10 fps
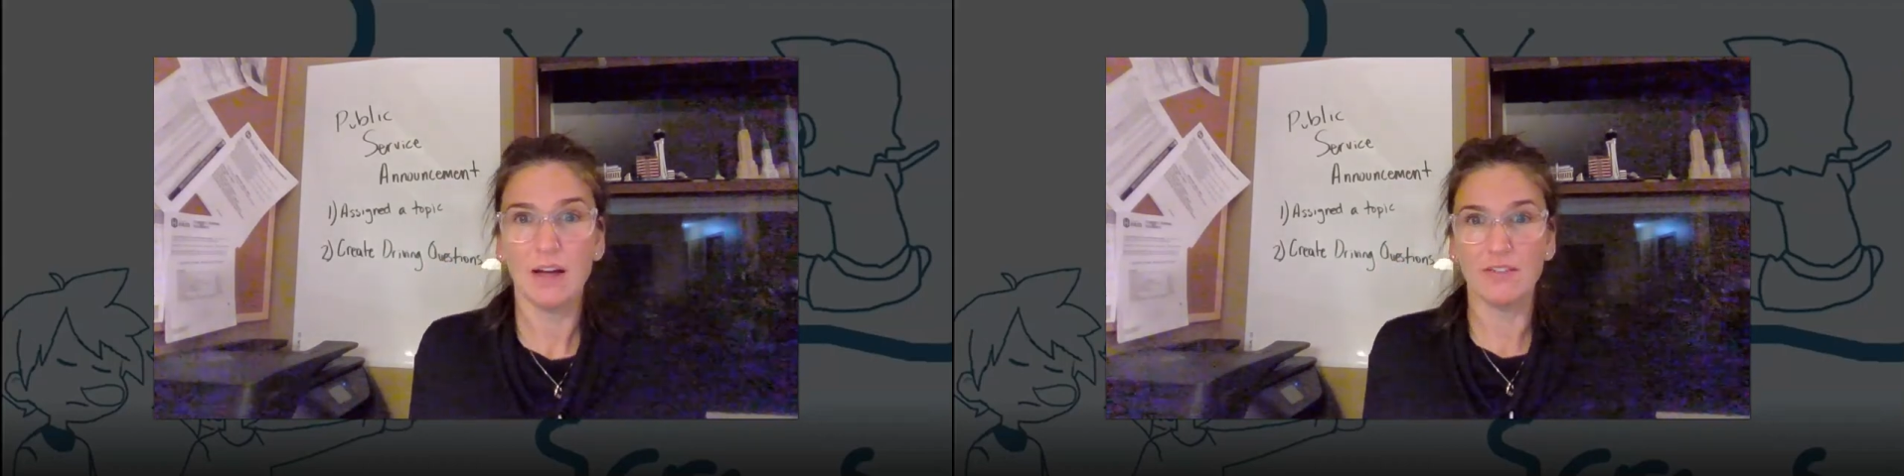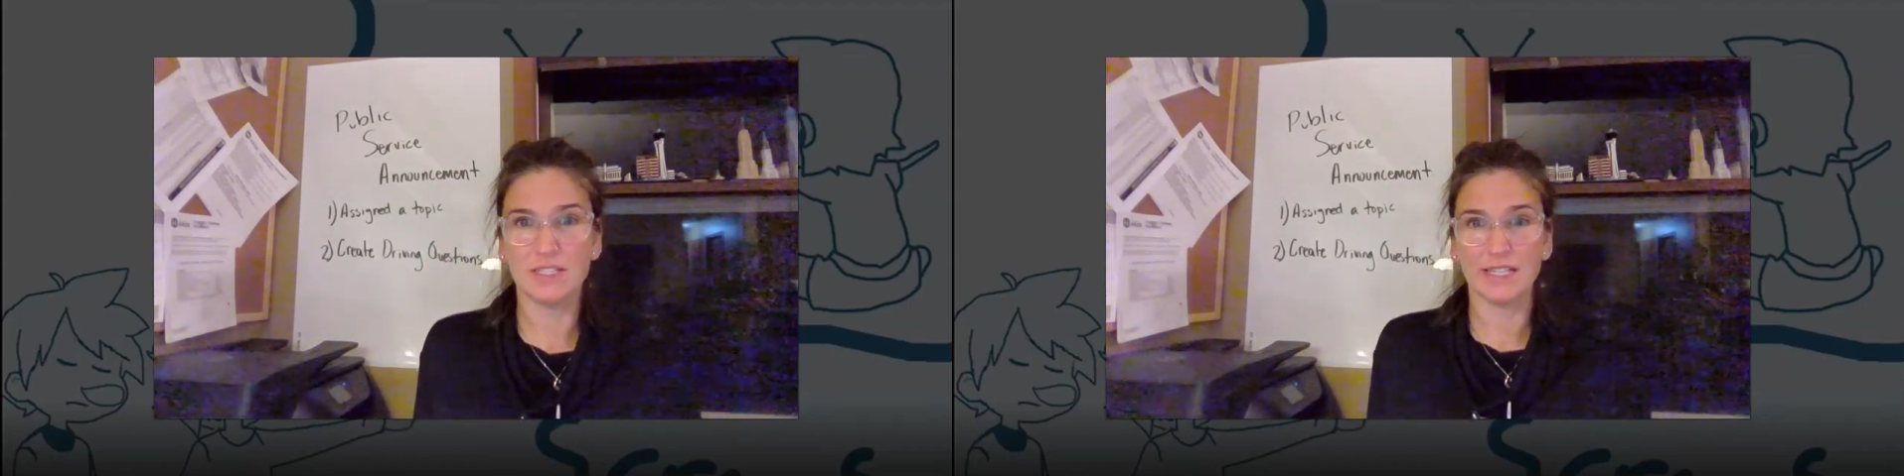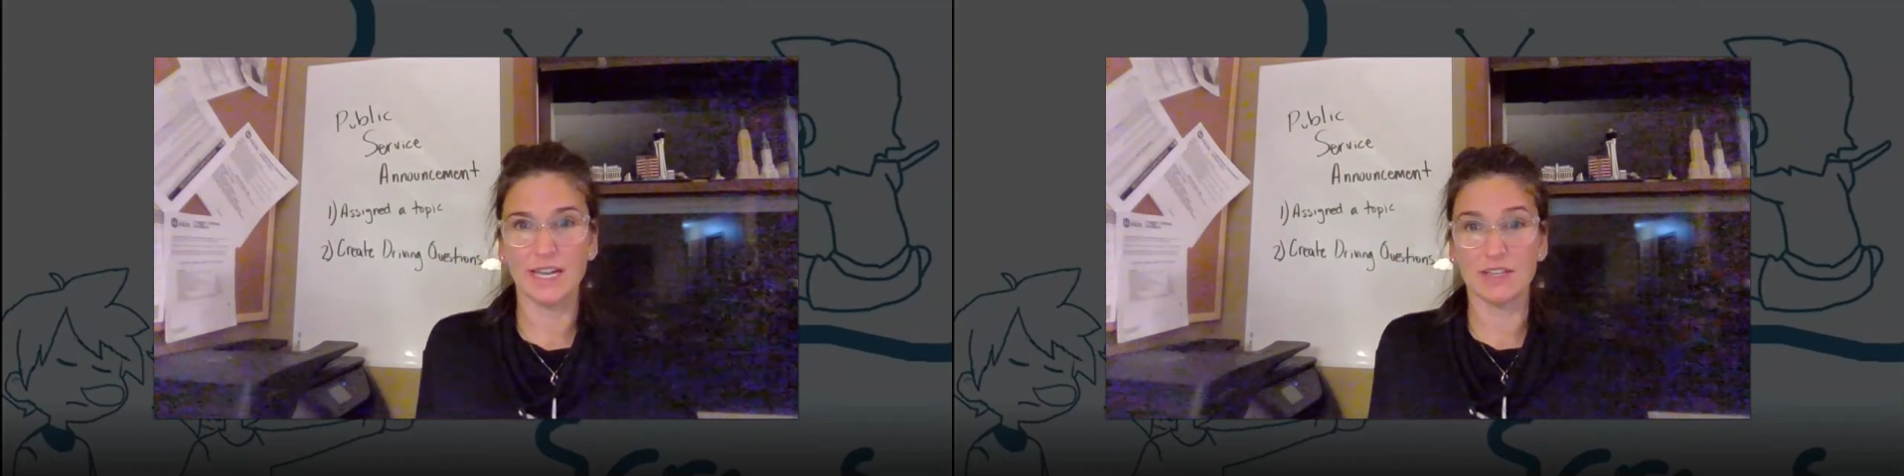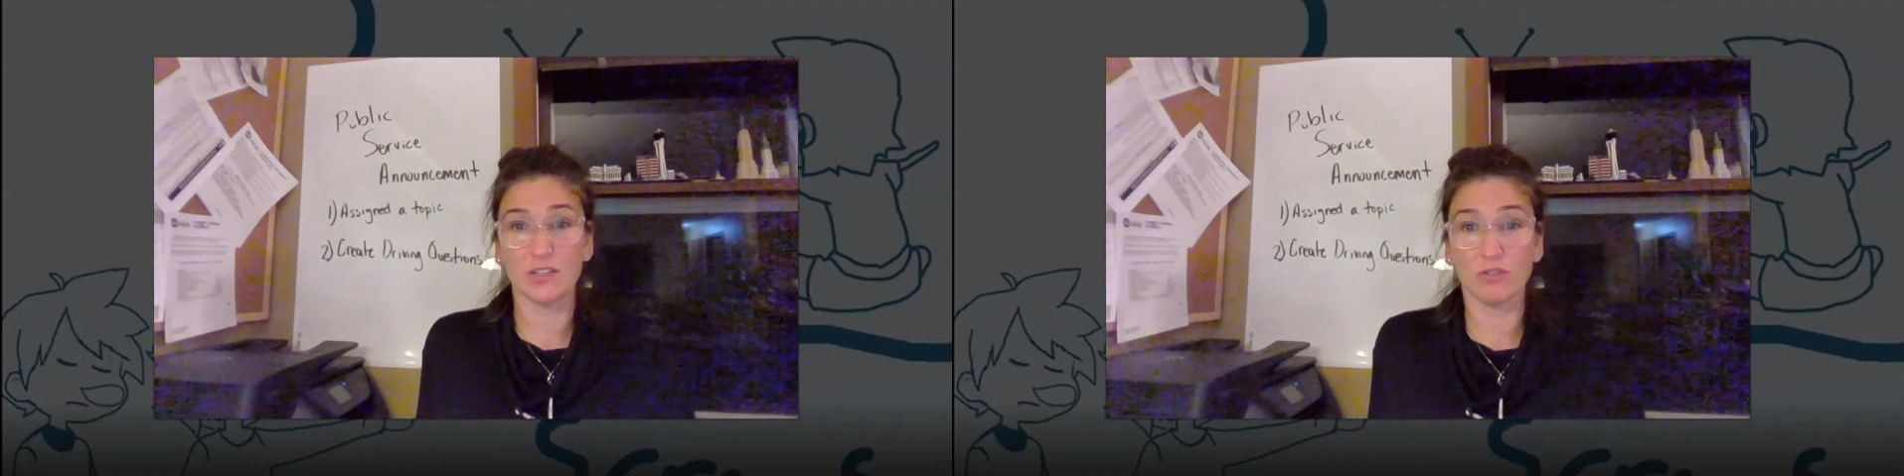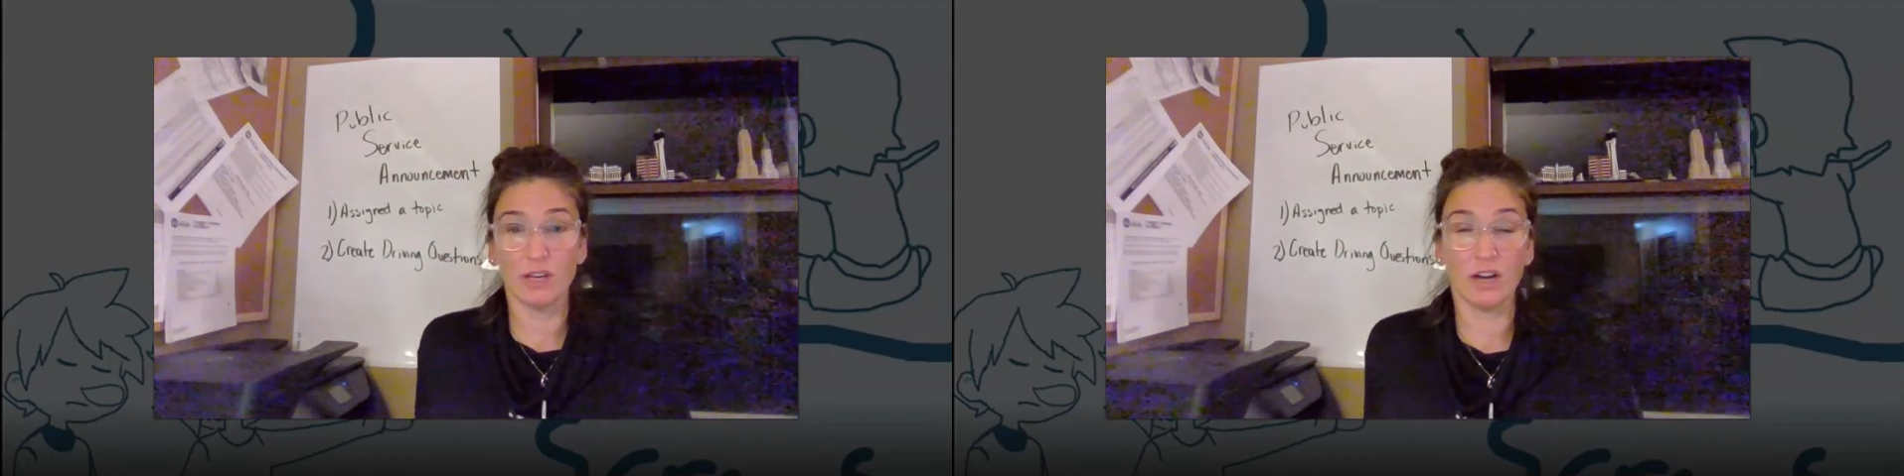obviously
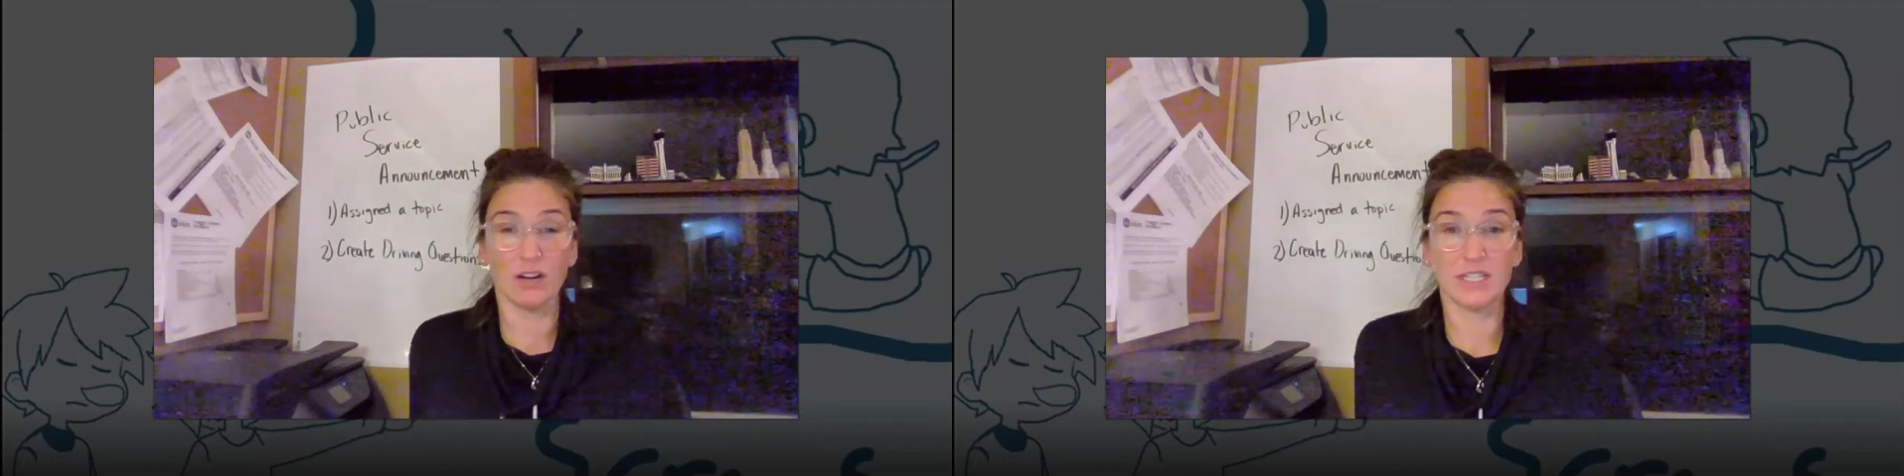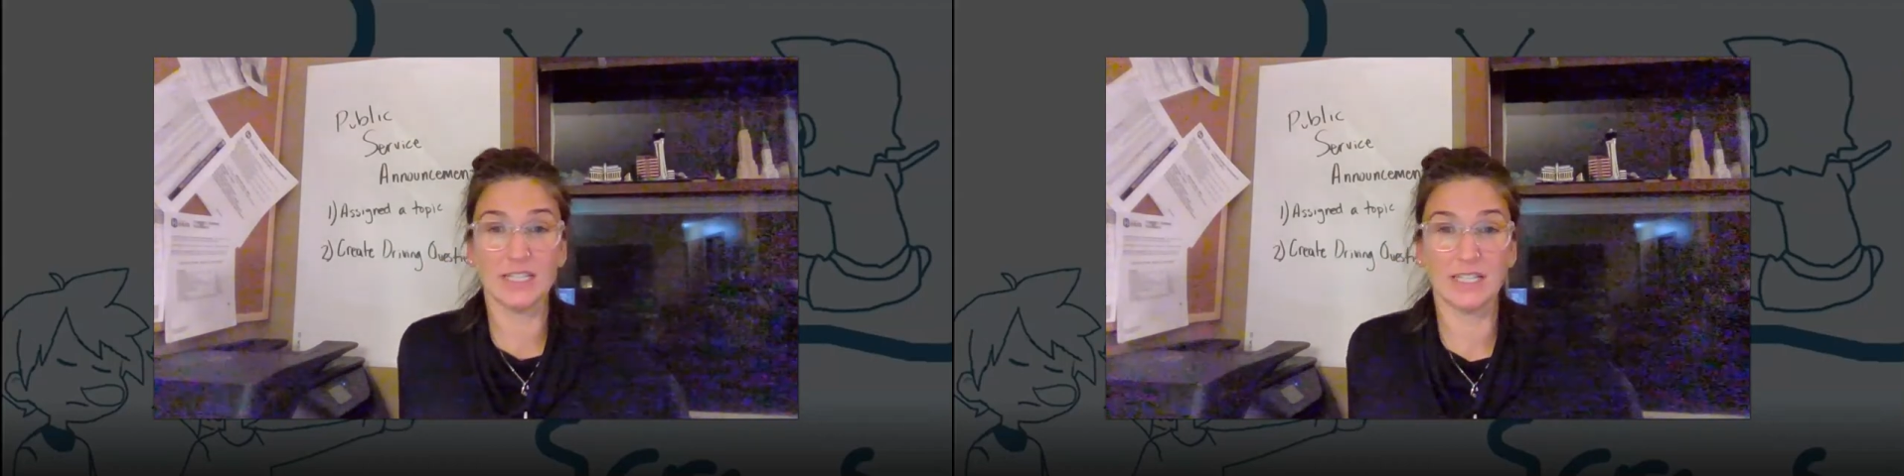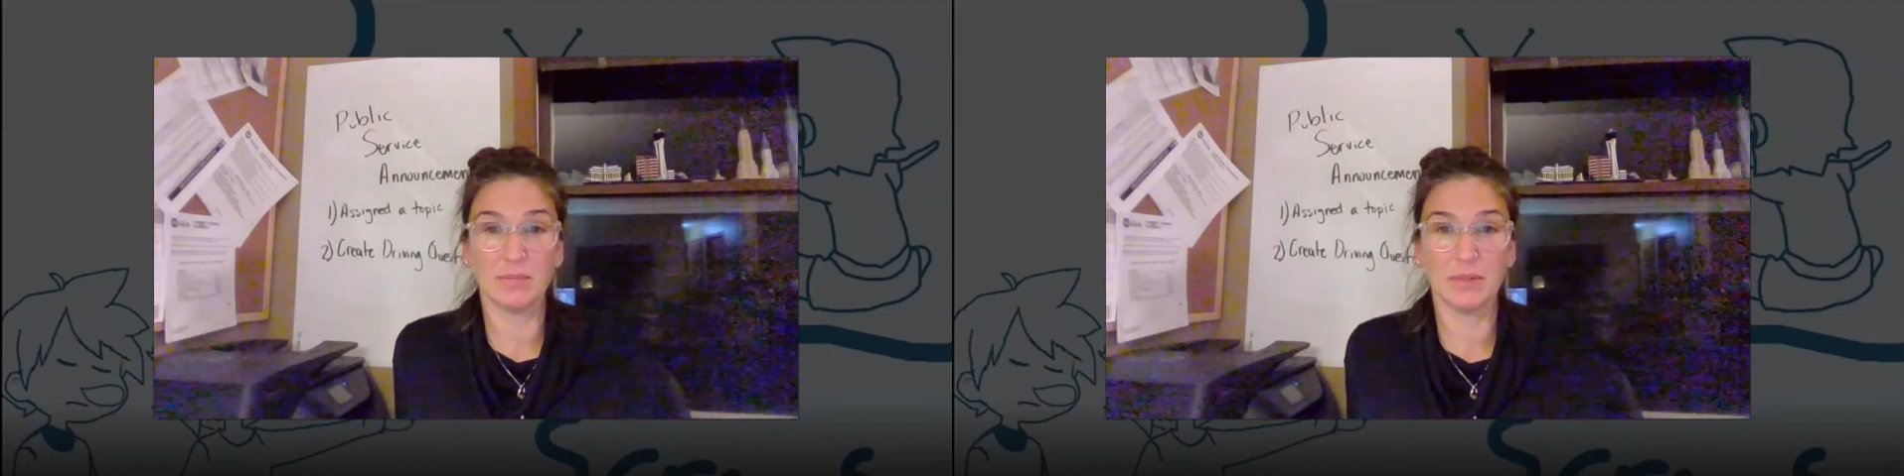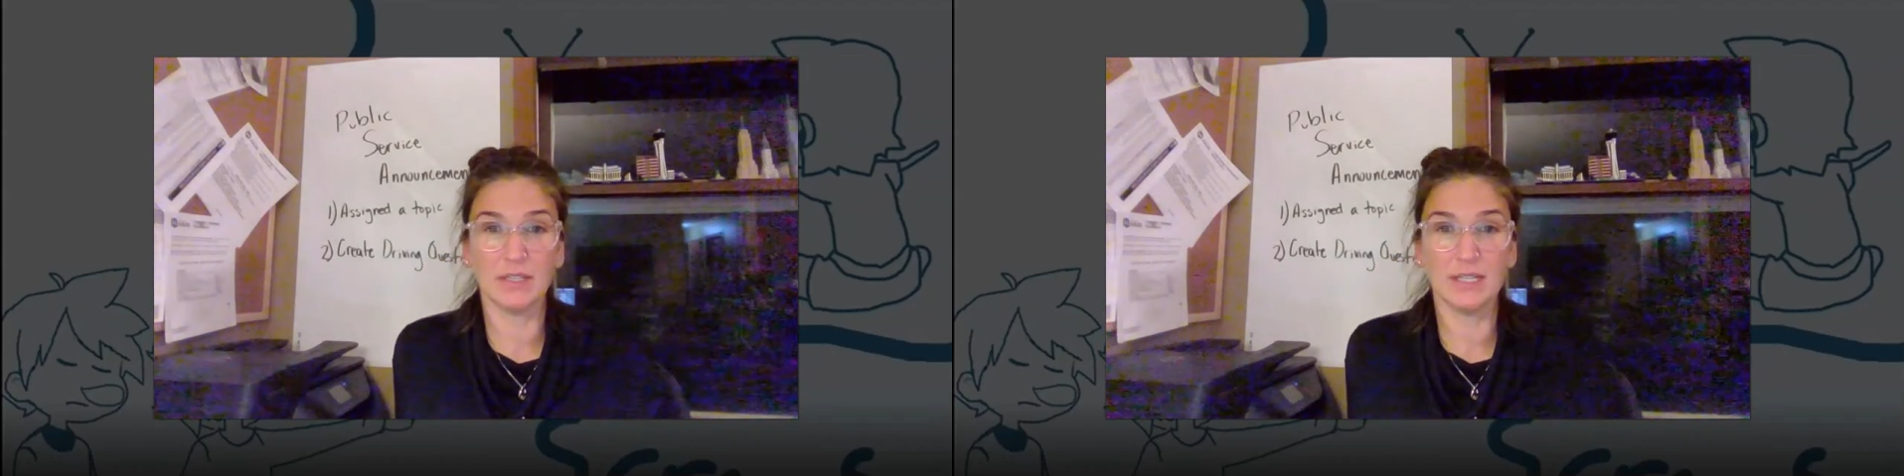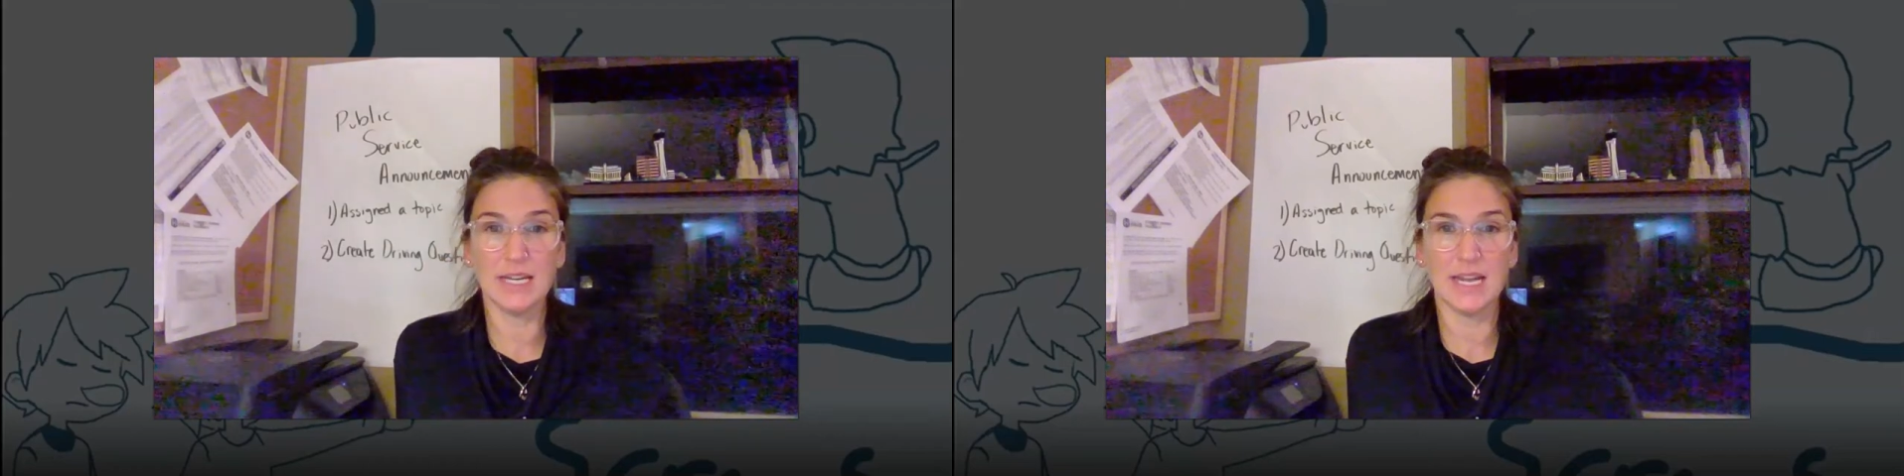has great artistic
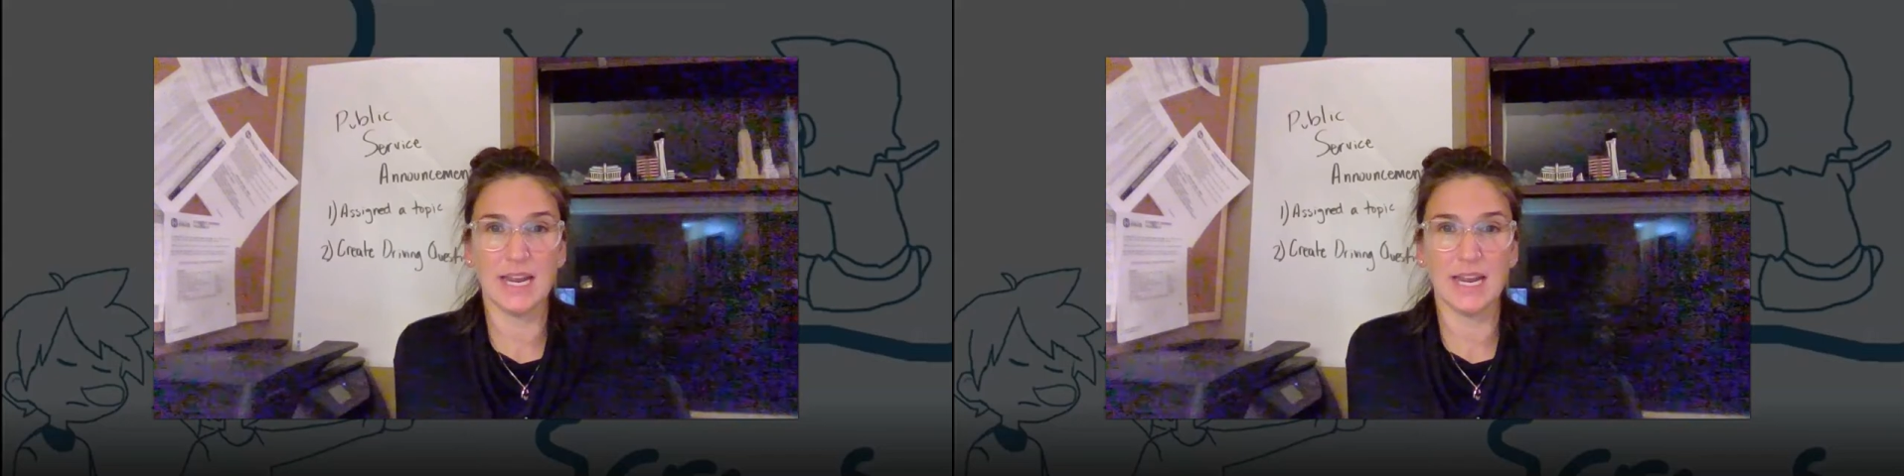ability,